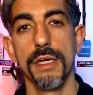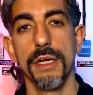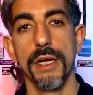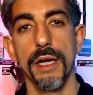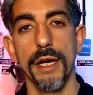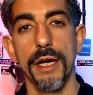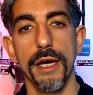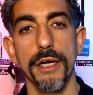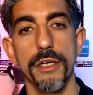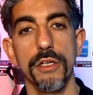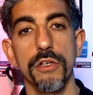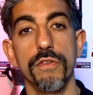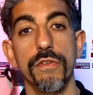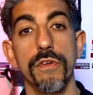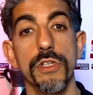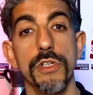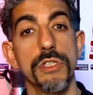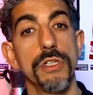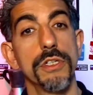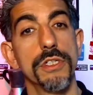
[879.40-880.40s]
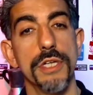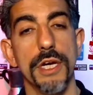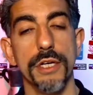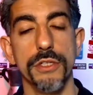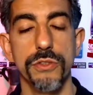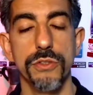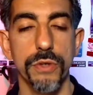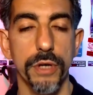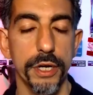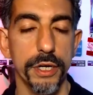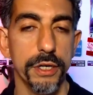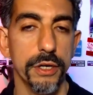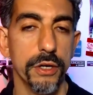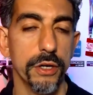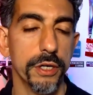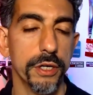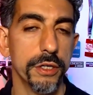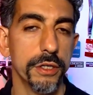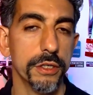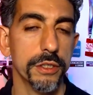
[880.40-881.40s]
Your first year SOC 2
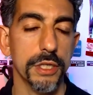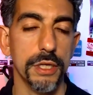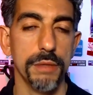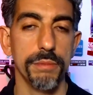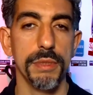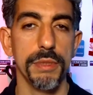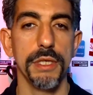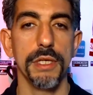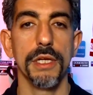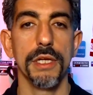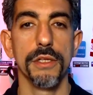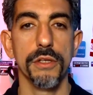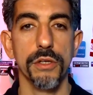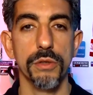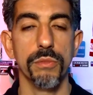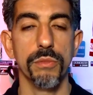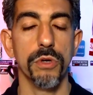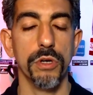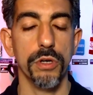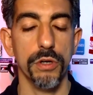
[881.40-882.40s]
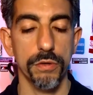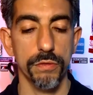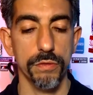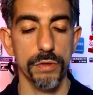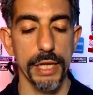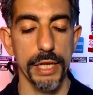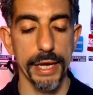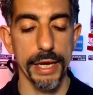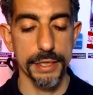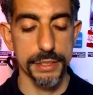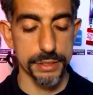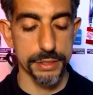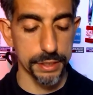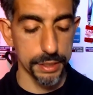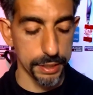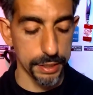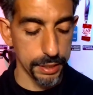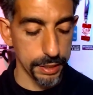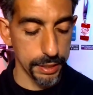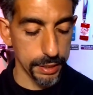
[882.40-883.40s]
auditor can be a little more relaxed.
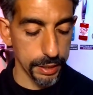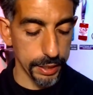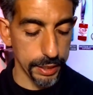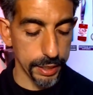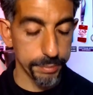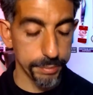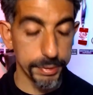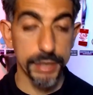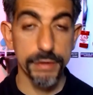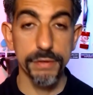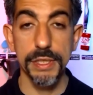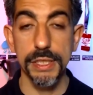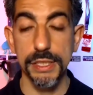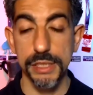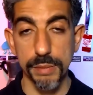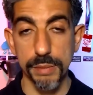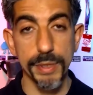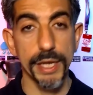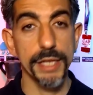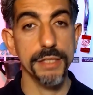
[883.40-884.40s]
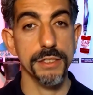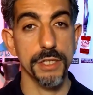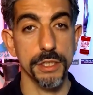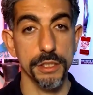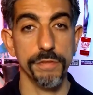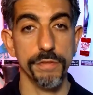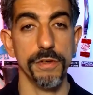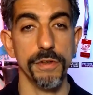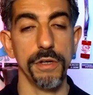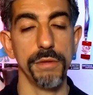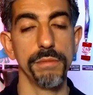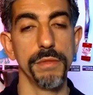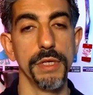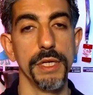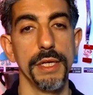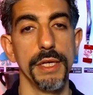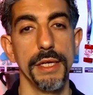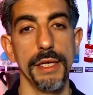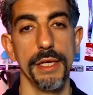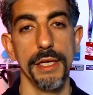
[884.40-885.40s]
But it really depends on the firm
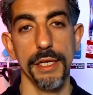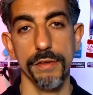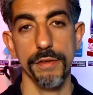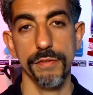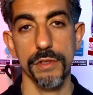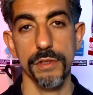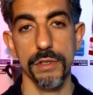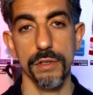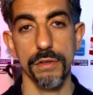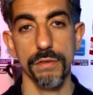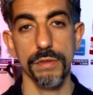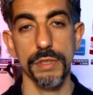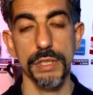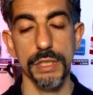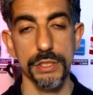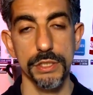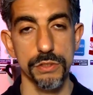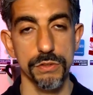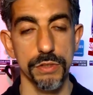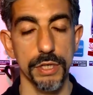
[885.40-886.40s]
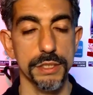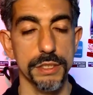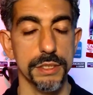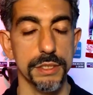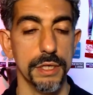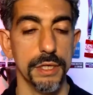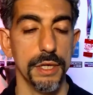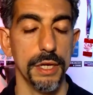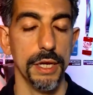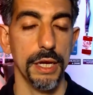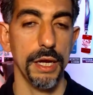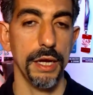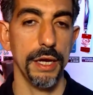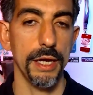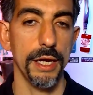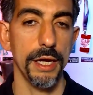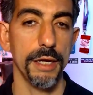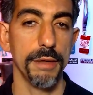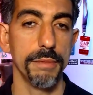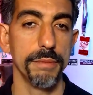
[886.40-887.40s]
if they're really strict.
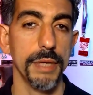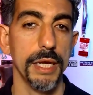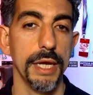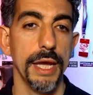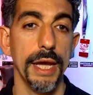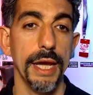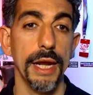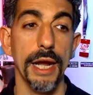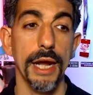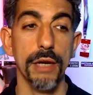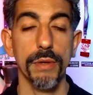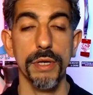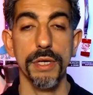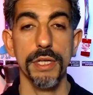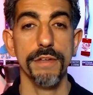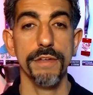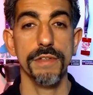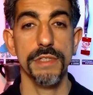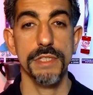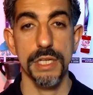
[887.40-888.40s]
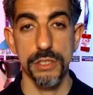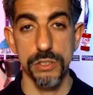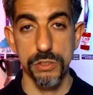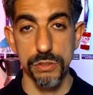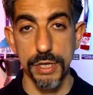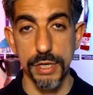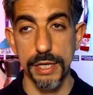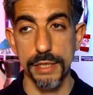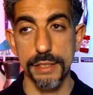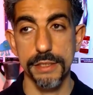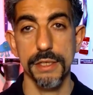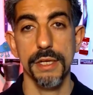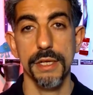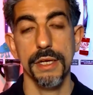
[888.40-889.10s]
And I don't want to even say strict,